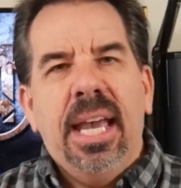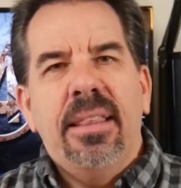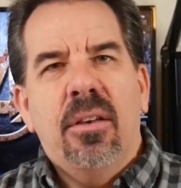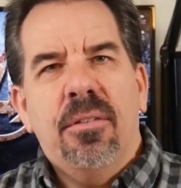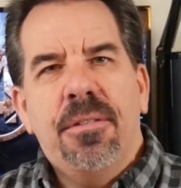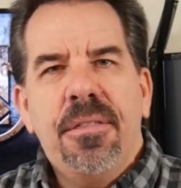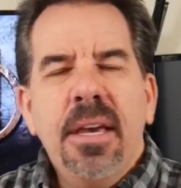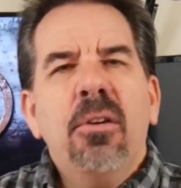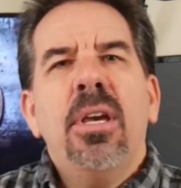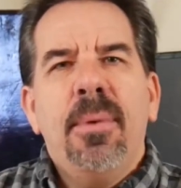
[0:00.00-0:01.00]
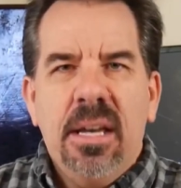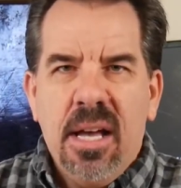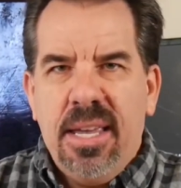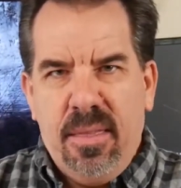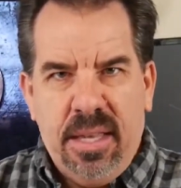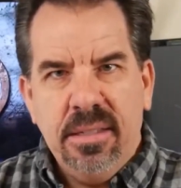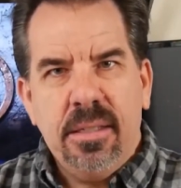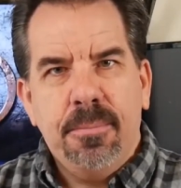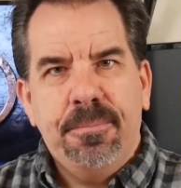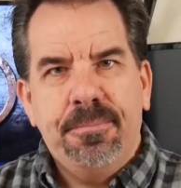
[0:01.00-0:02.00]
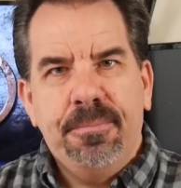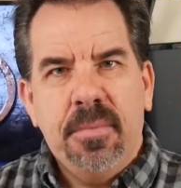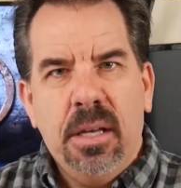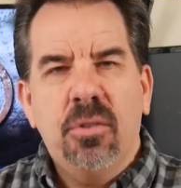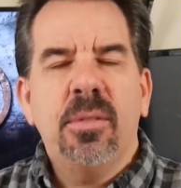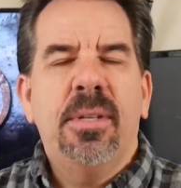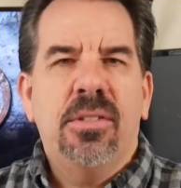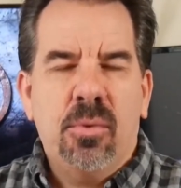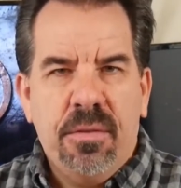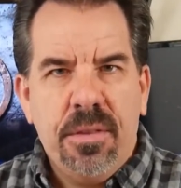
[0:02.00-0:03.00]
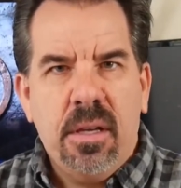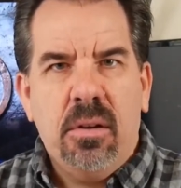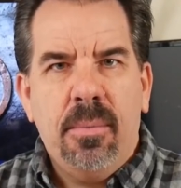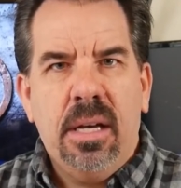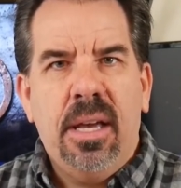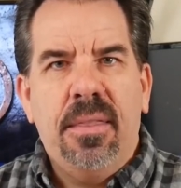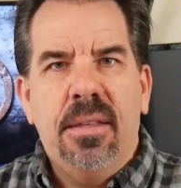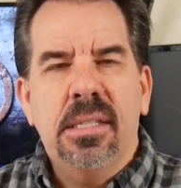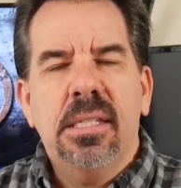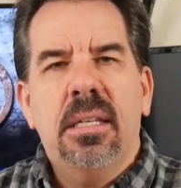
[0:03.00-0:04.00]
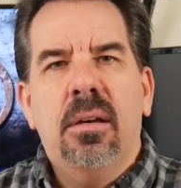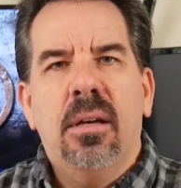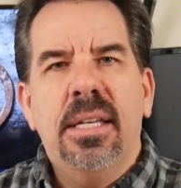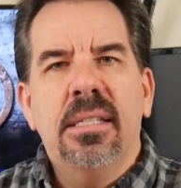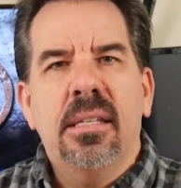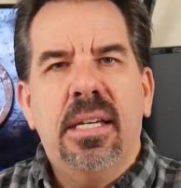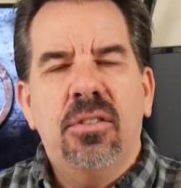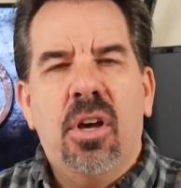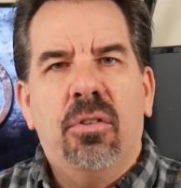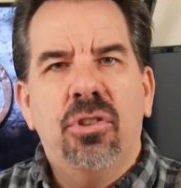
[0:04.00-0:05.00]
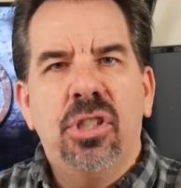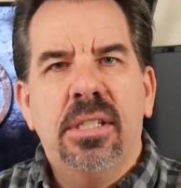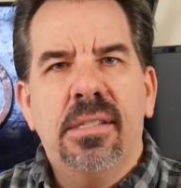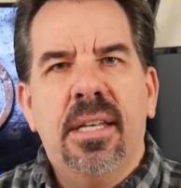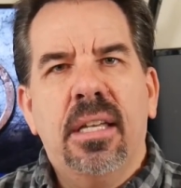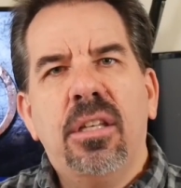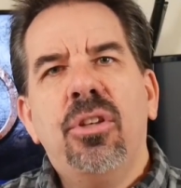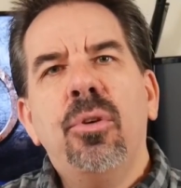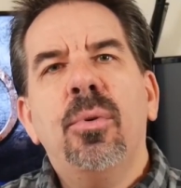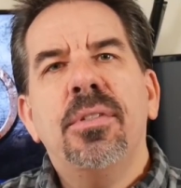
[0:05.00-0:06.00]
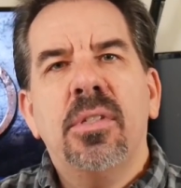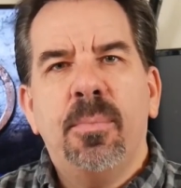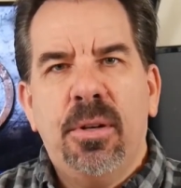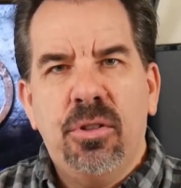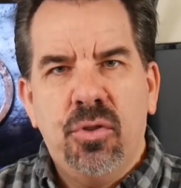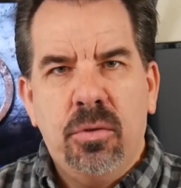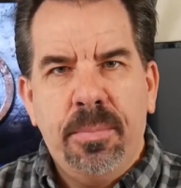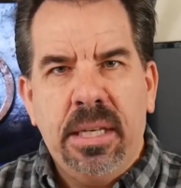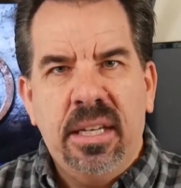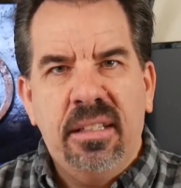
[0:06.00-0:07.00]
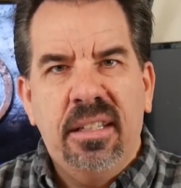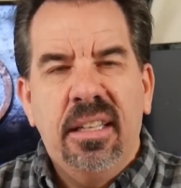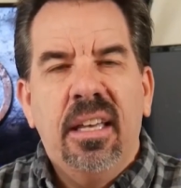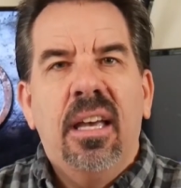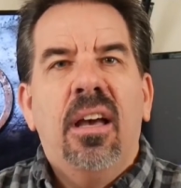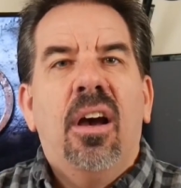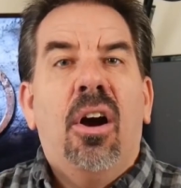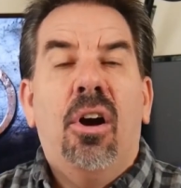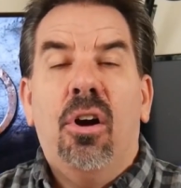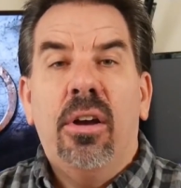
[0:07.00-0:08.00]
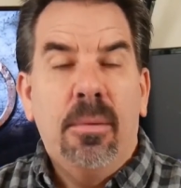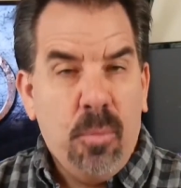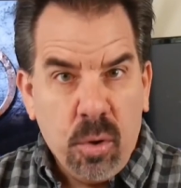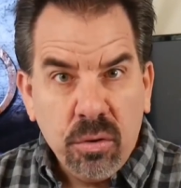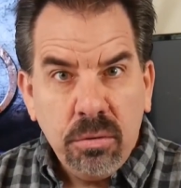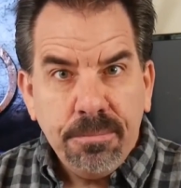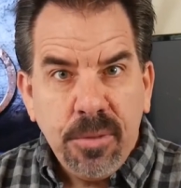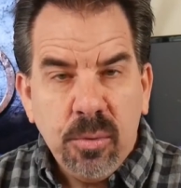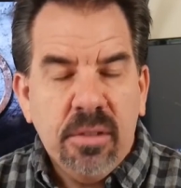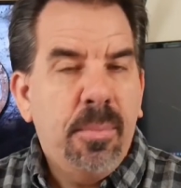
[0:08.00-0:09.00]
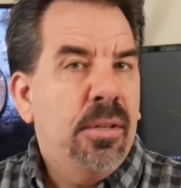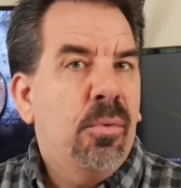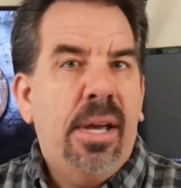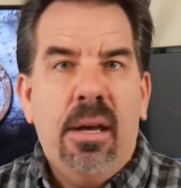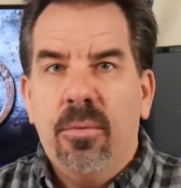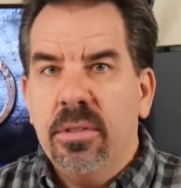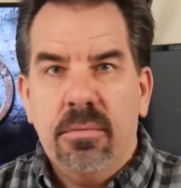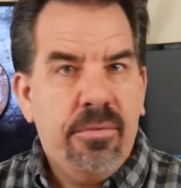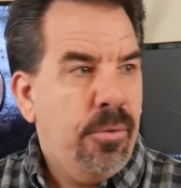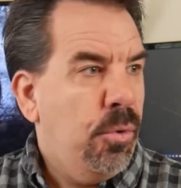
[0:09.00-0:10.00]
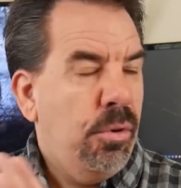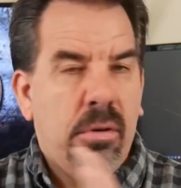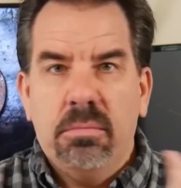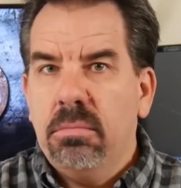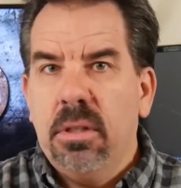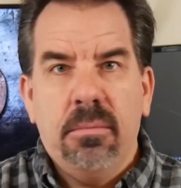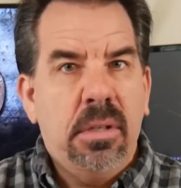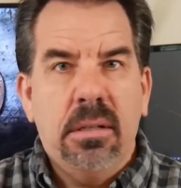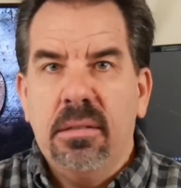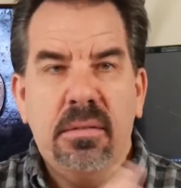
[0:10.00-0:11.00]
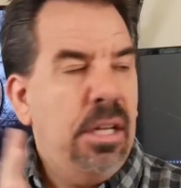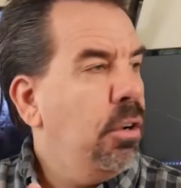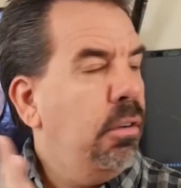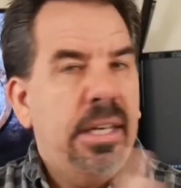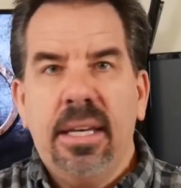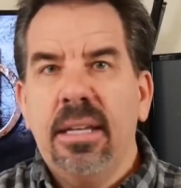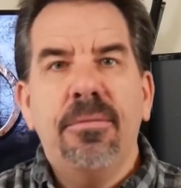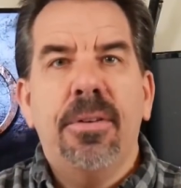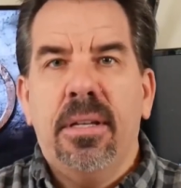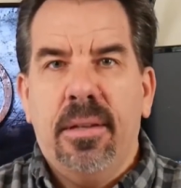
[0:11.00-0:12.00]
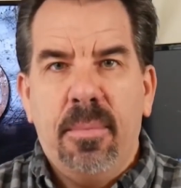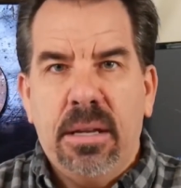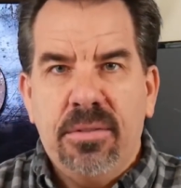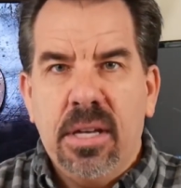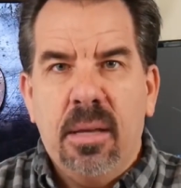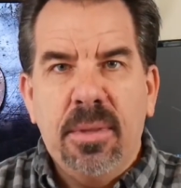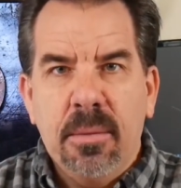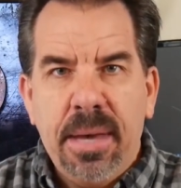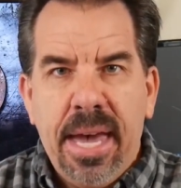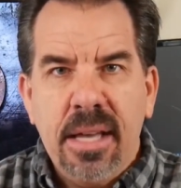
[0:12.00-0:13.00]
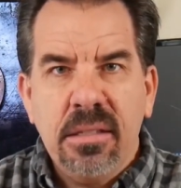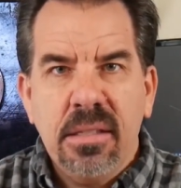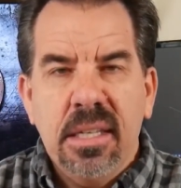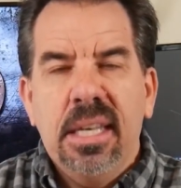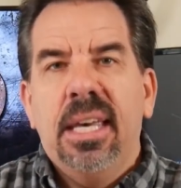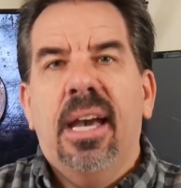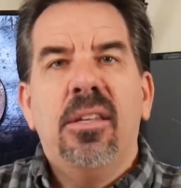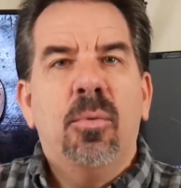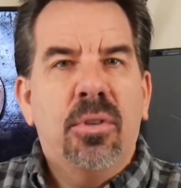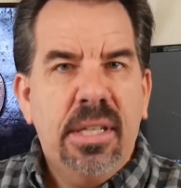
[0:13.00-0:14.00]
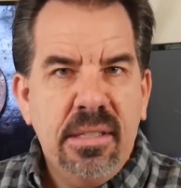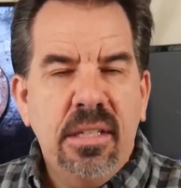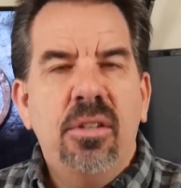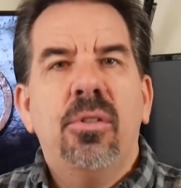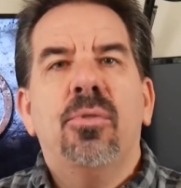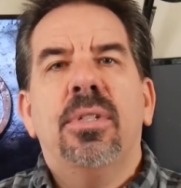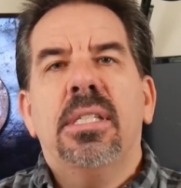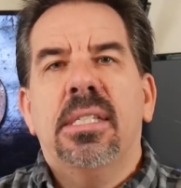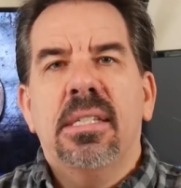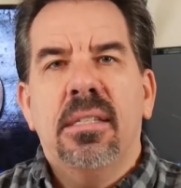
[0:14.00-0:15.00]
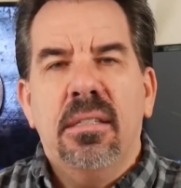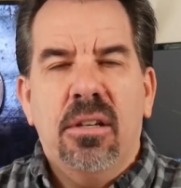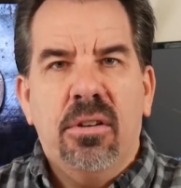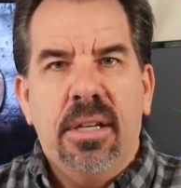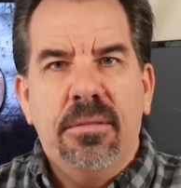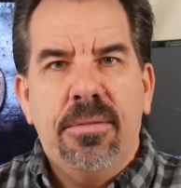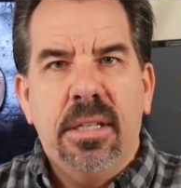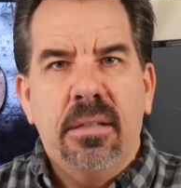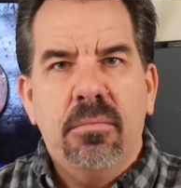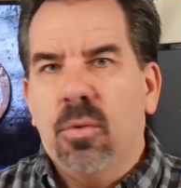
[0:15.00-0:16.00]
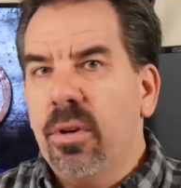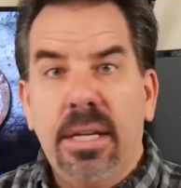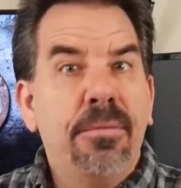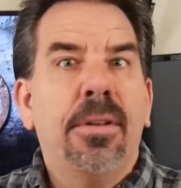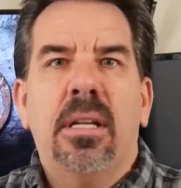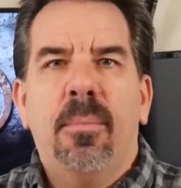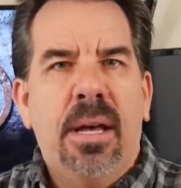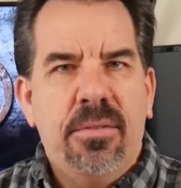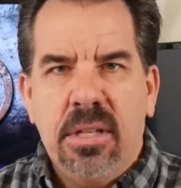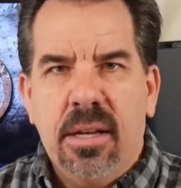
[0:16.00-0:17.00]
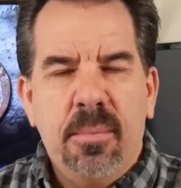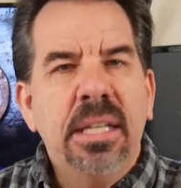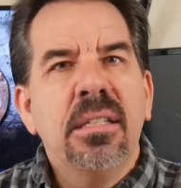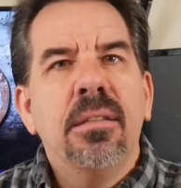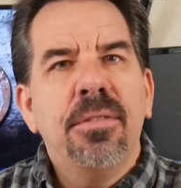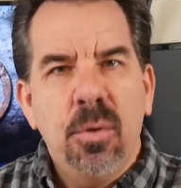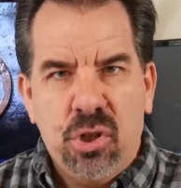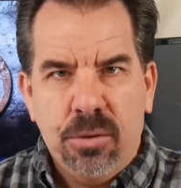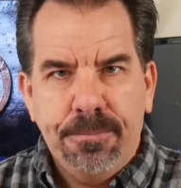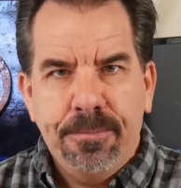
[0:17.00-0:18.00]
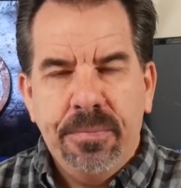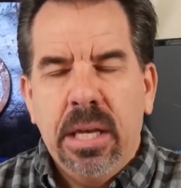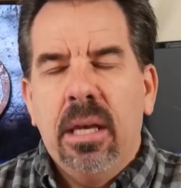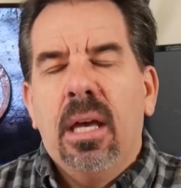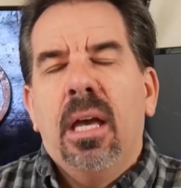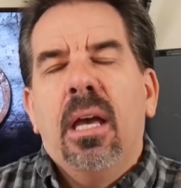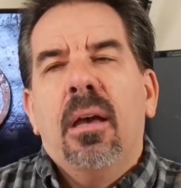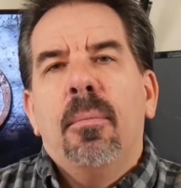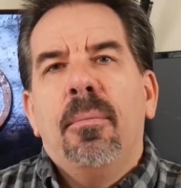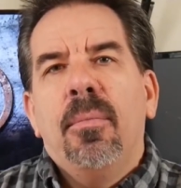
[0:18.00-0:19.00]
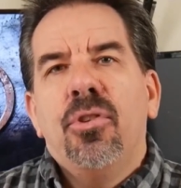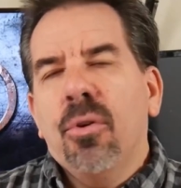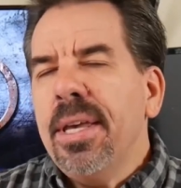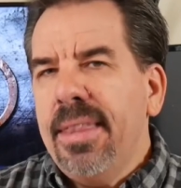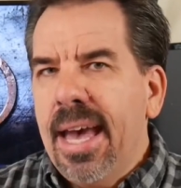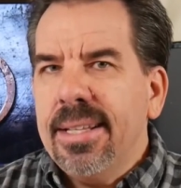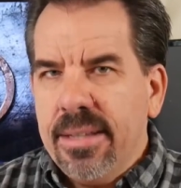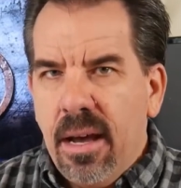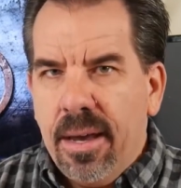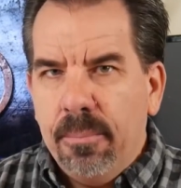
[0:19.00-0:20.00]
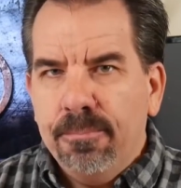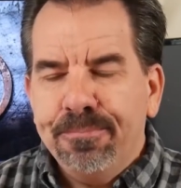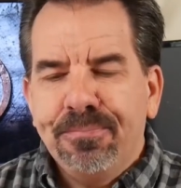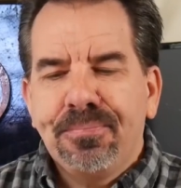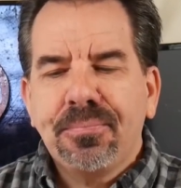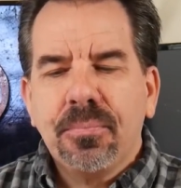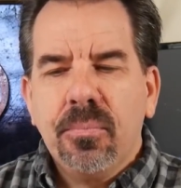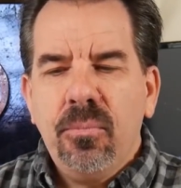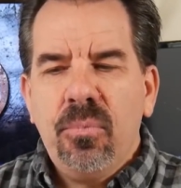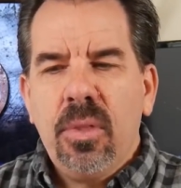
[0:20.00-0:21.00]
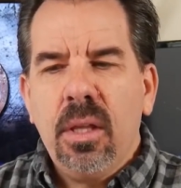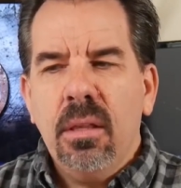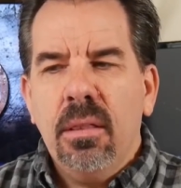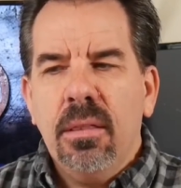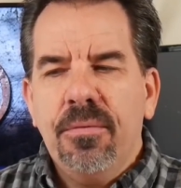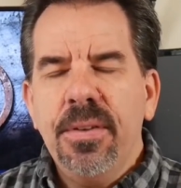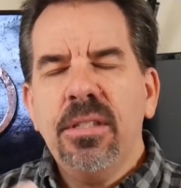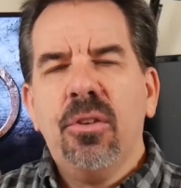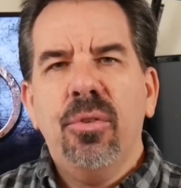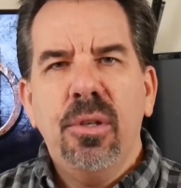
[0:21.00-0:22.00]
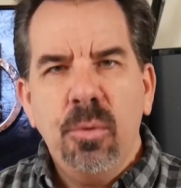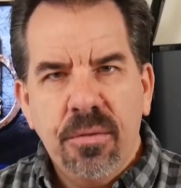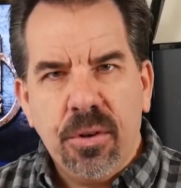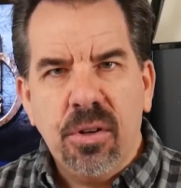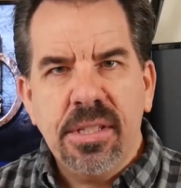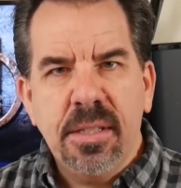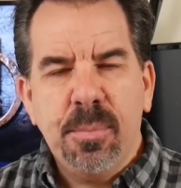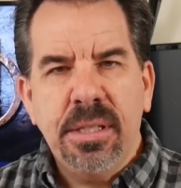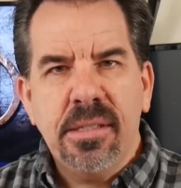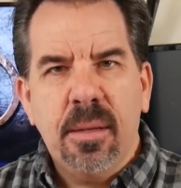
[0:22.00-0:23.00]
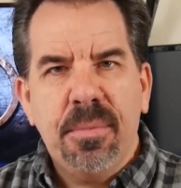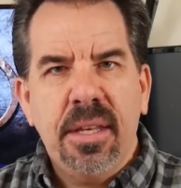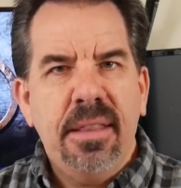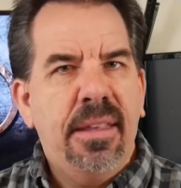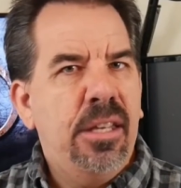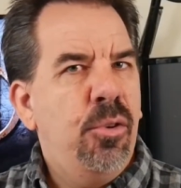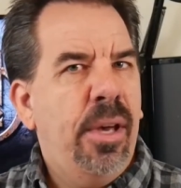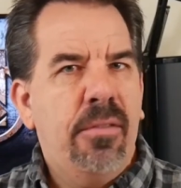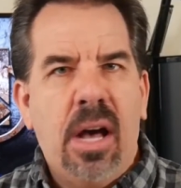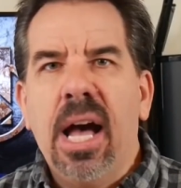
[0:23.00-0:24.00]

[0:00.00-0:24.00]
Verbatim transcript: Now, the theory behind this, the ultimate sort of theory behind this uh, in Scientology is that you as a spiritual being are immortal. You have been around for a nearly infinite amount of time in the past, and you will continue to exist a near infinite or infinite amount of time into the future. During that time, the physical universe has been something that you have